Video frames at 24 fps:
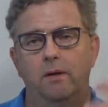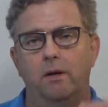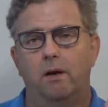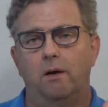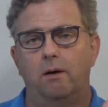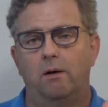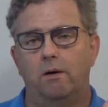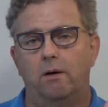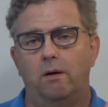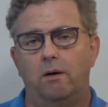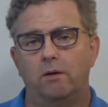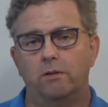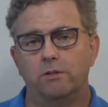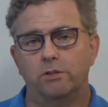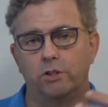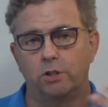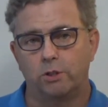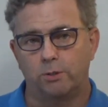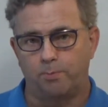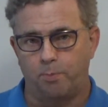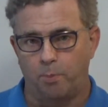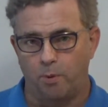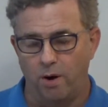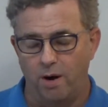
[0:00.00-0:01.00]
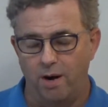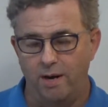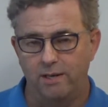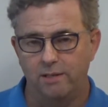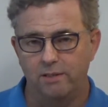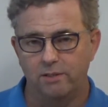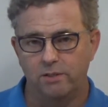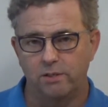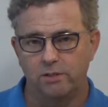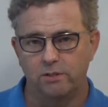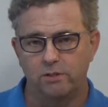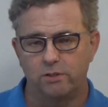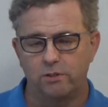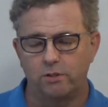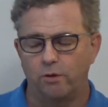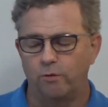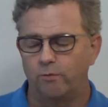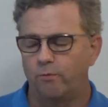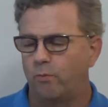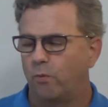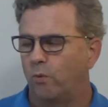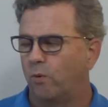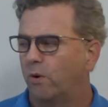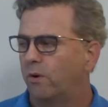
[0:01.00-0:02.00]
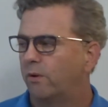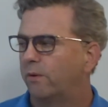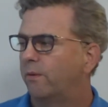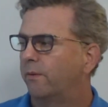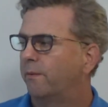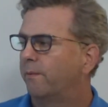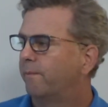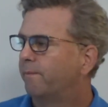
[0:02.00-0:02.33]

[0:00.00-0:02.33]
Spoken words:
on springs and so forth.